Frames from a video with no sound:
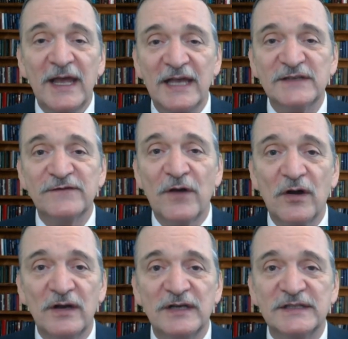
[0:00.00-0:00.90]
as
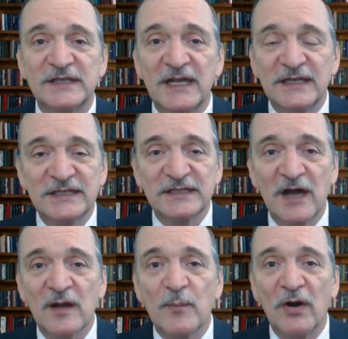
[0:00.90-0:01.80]
far as
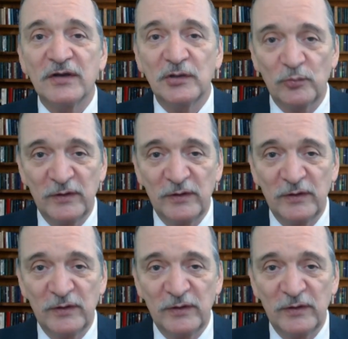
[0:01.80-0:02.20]
stock market